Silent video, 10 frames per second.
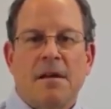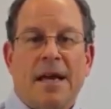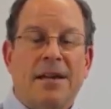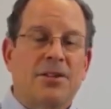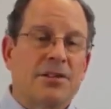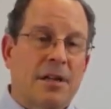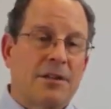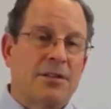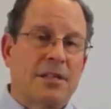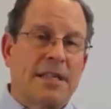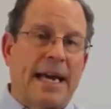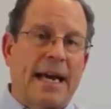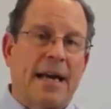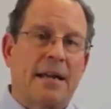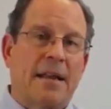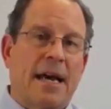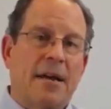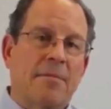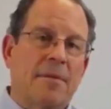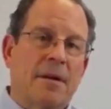And just to tag onto that,